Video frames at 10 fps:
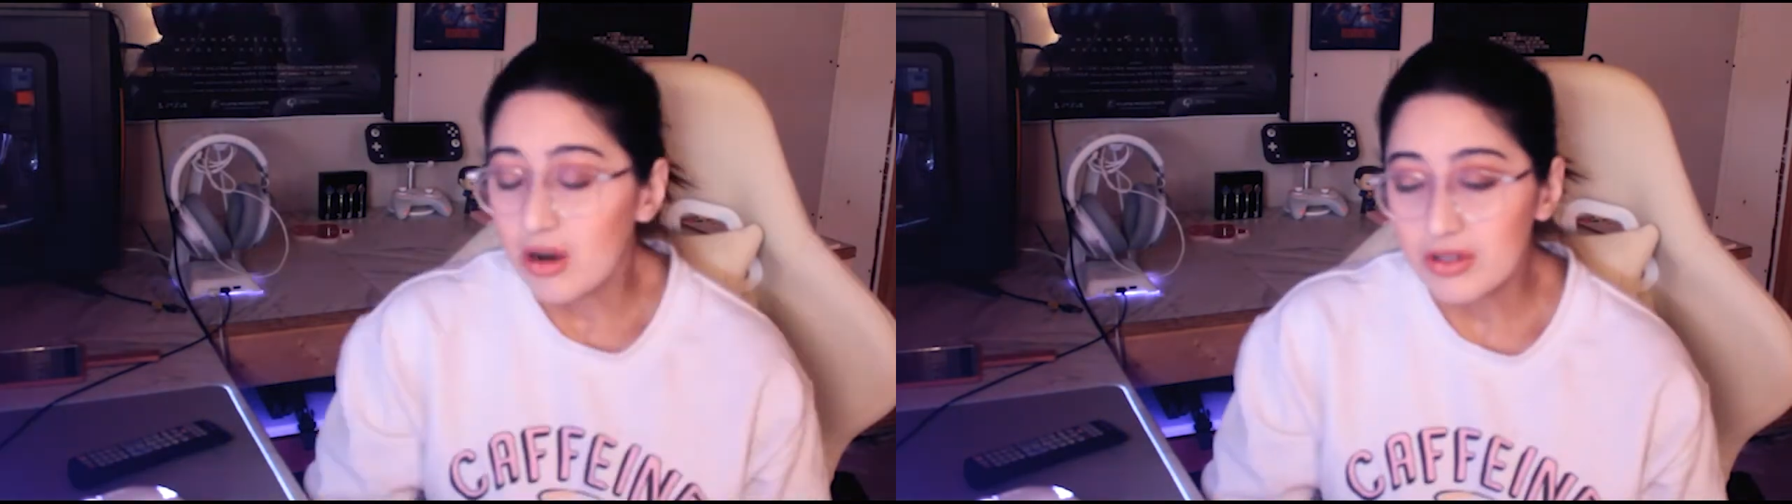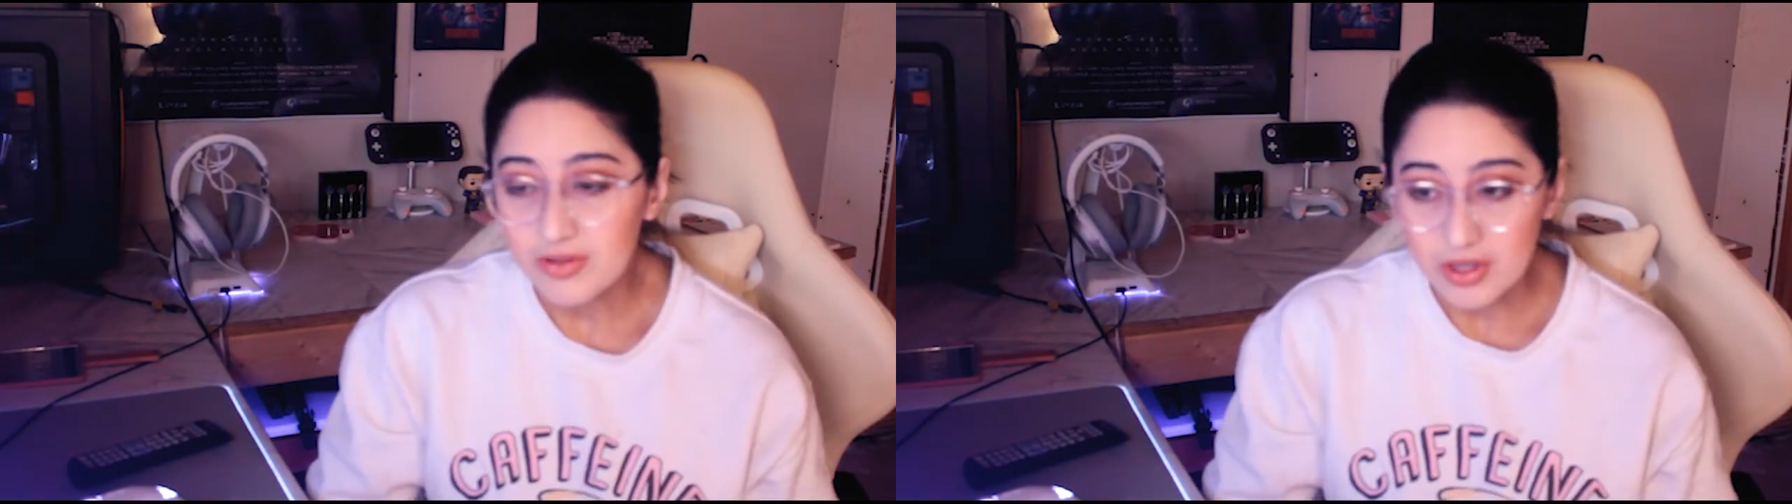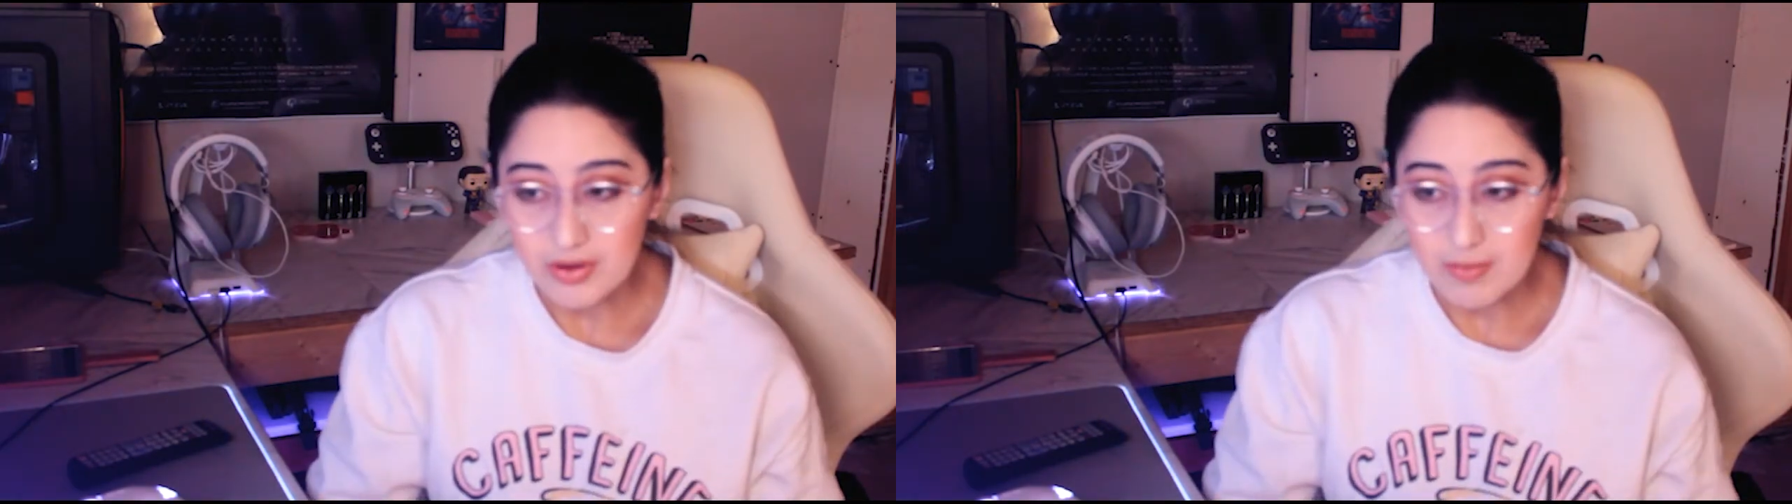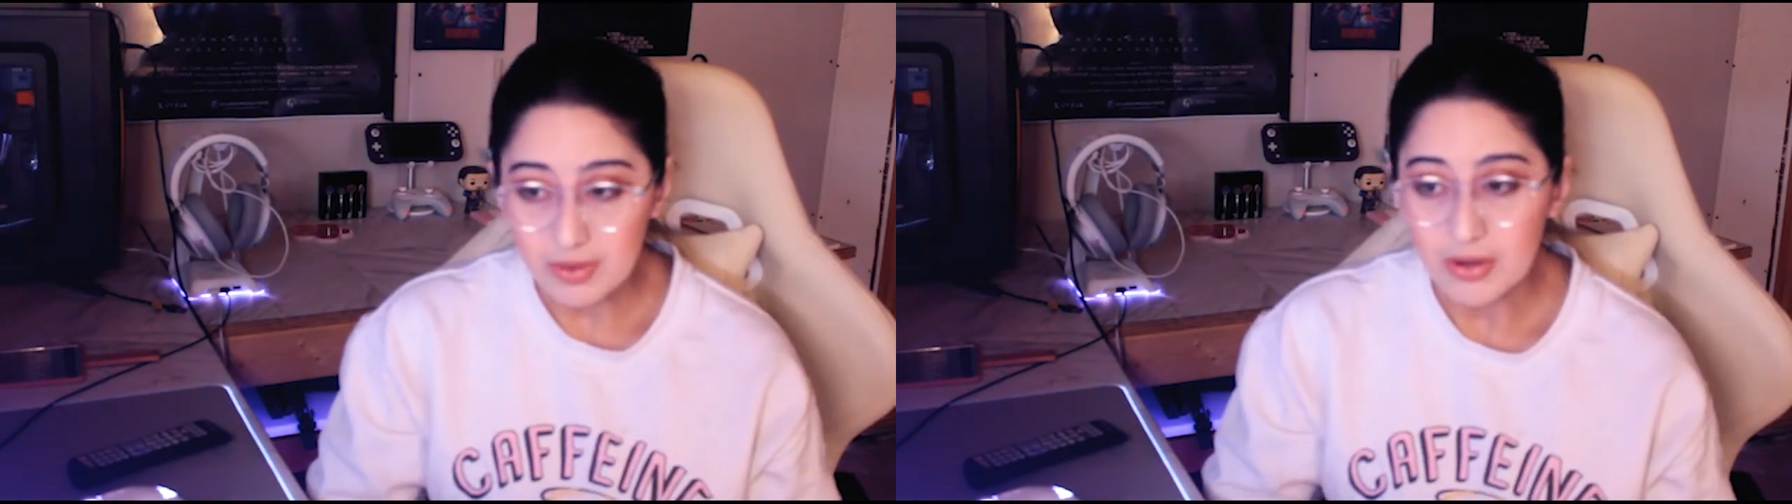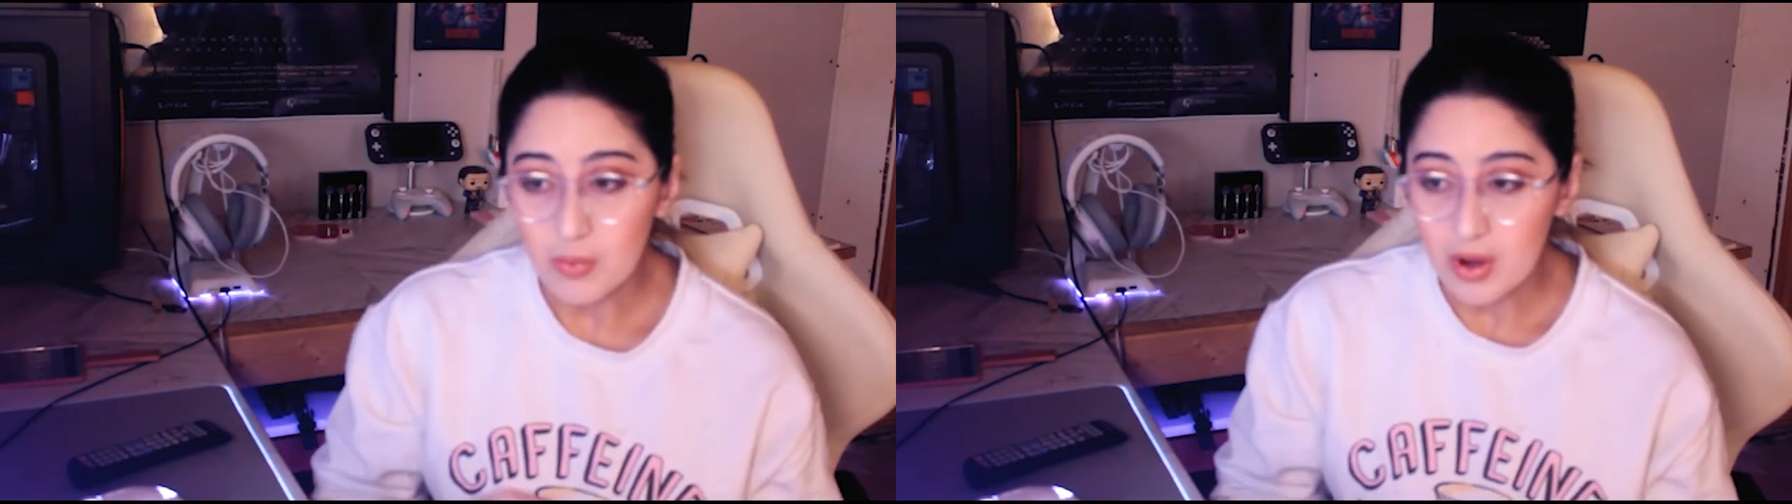Hearts of Stone and
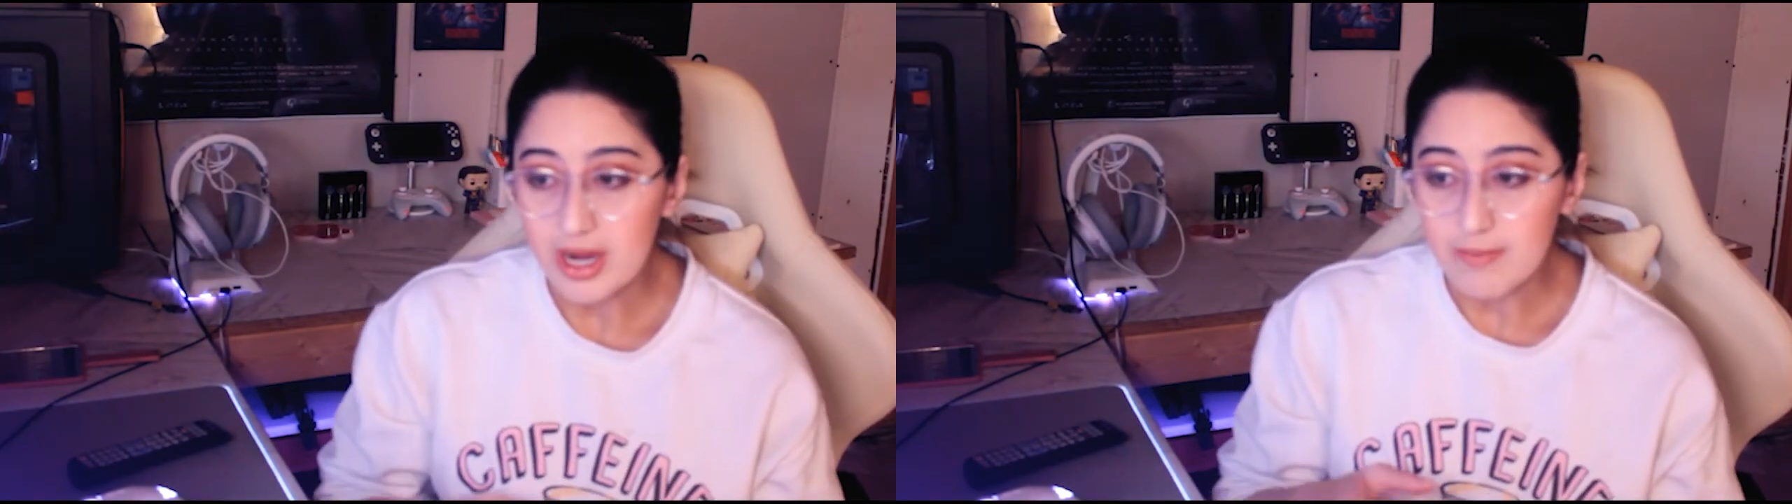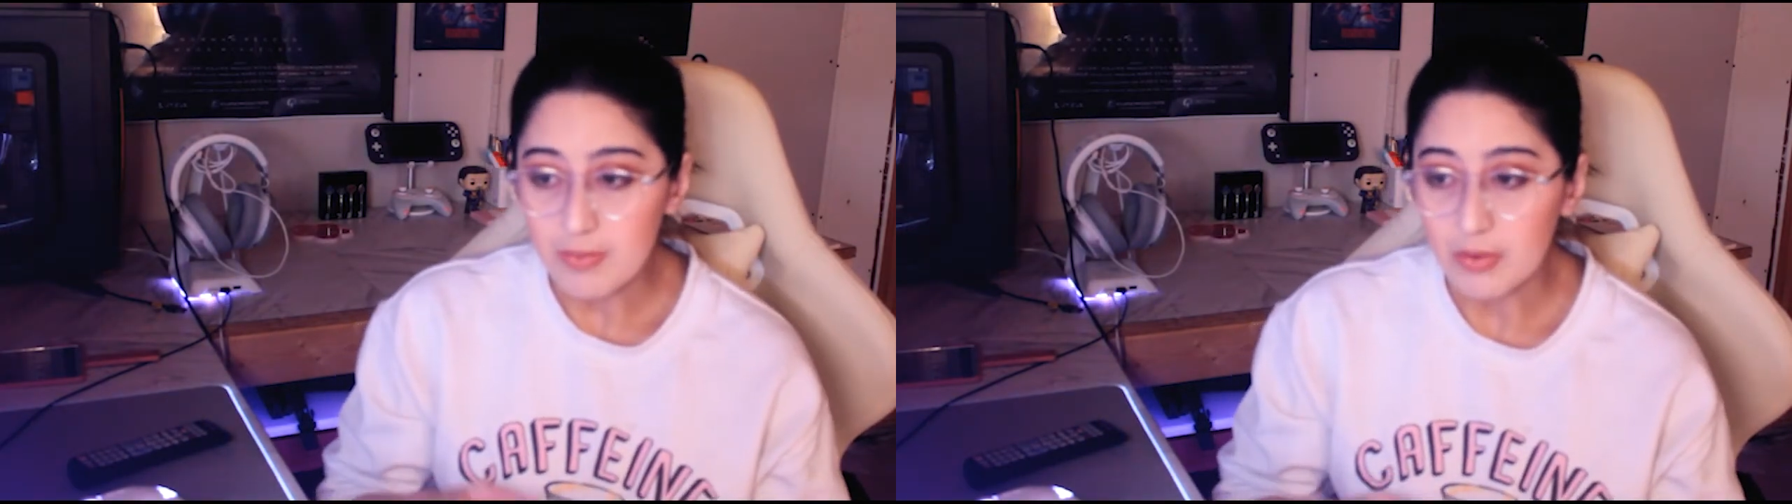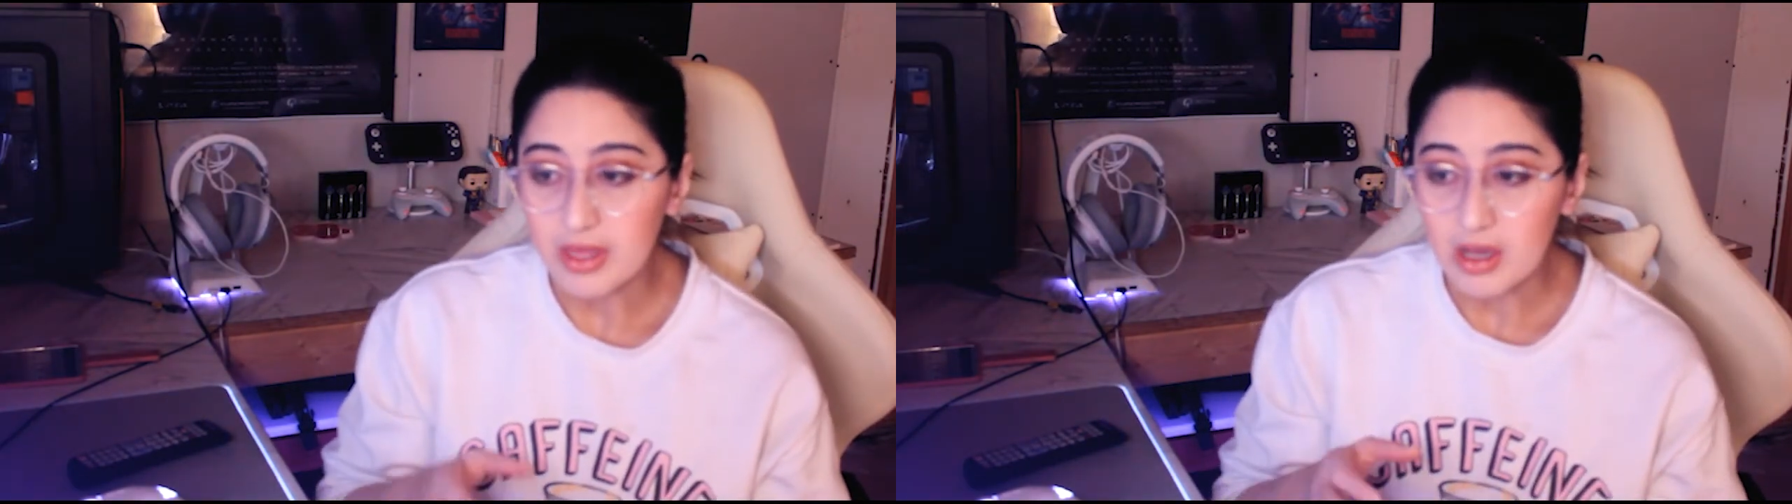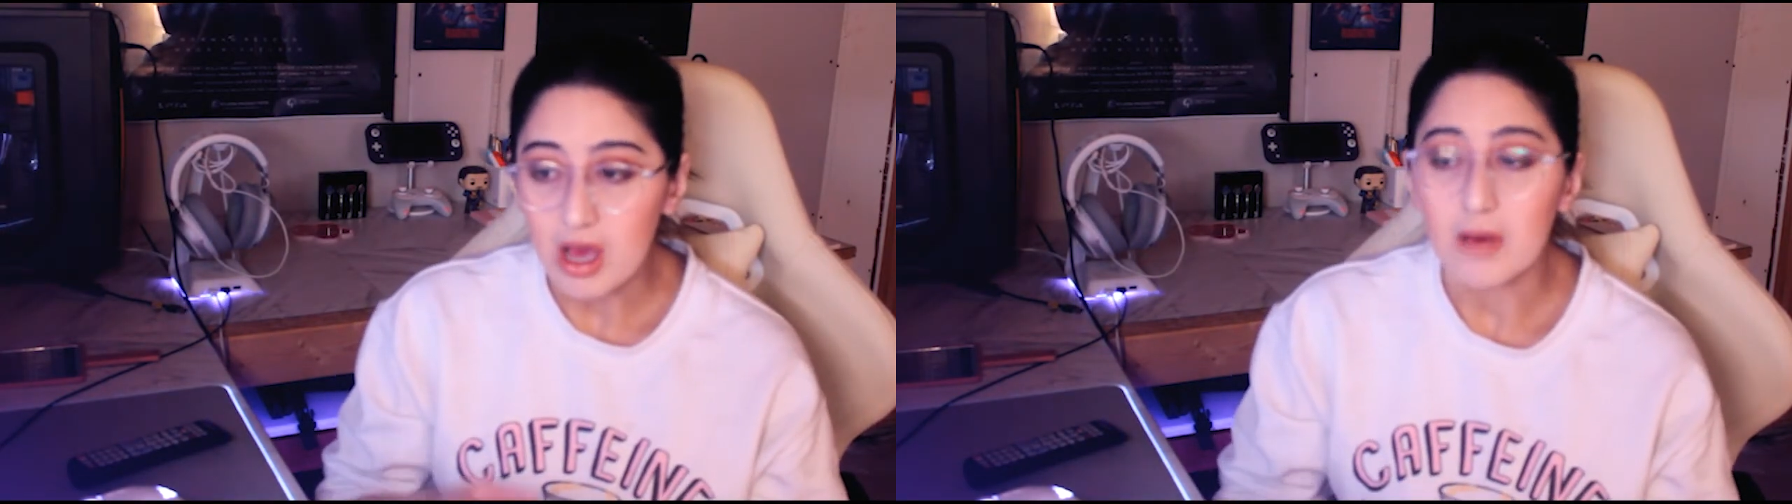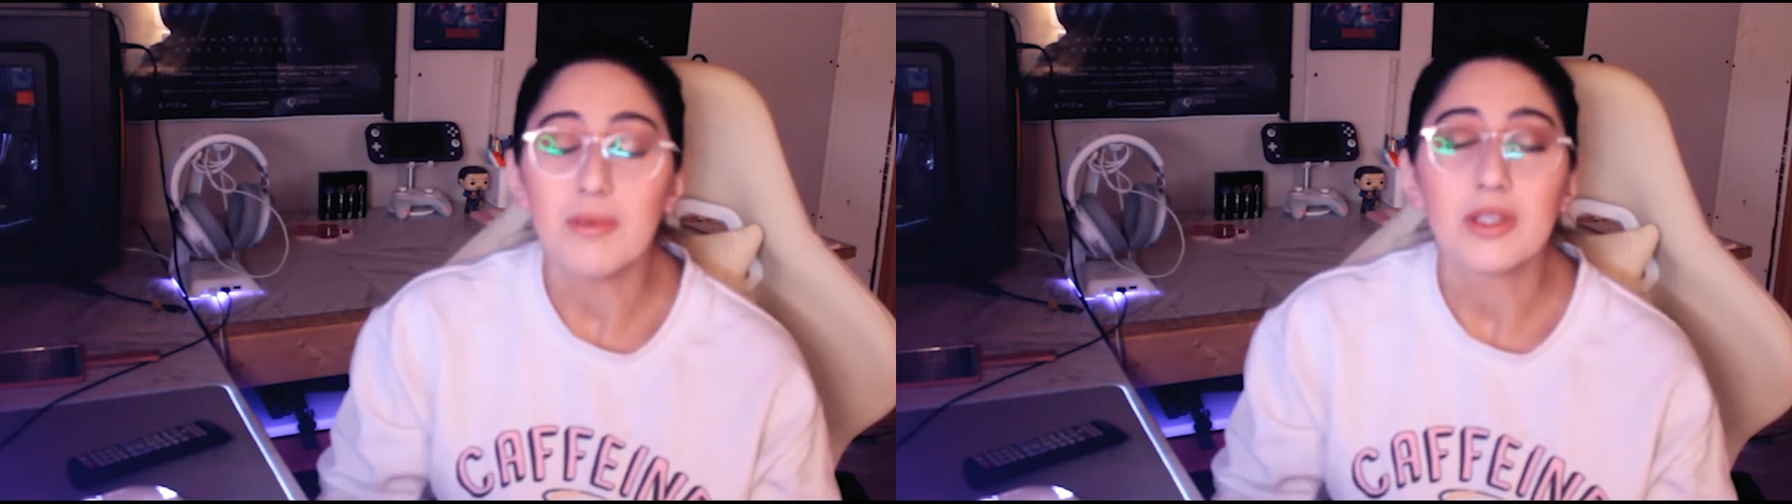Blood and Wine both
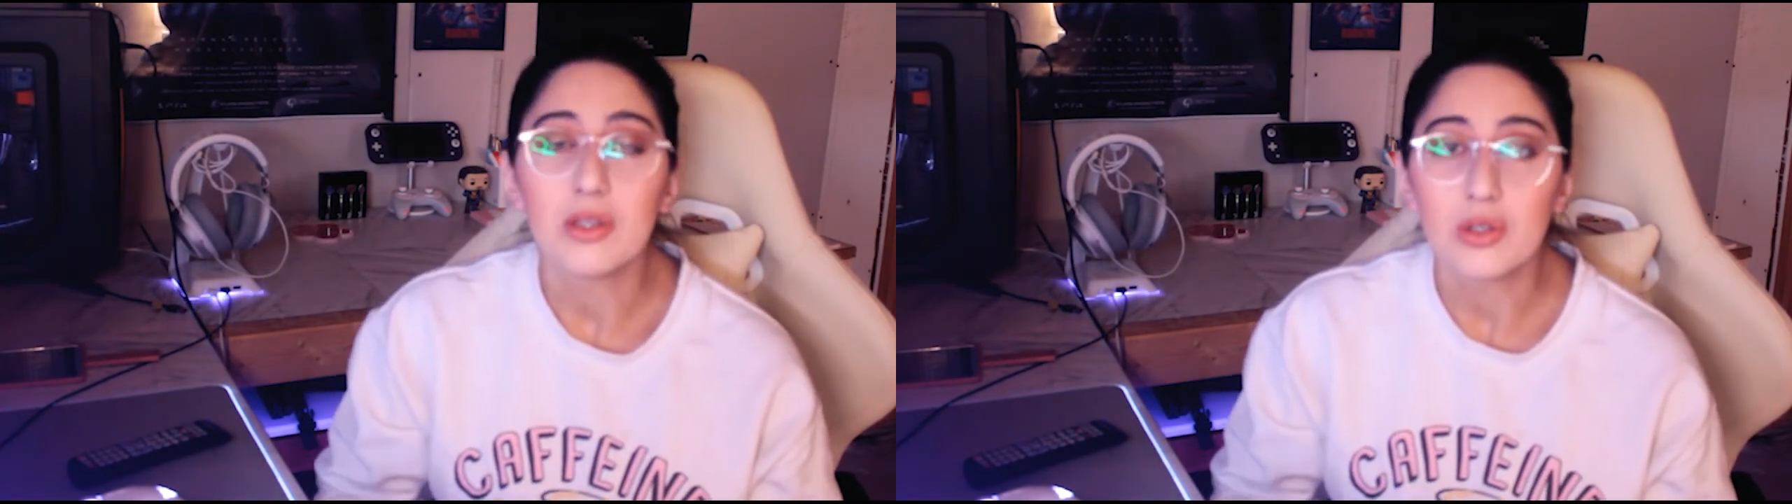encompassed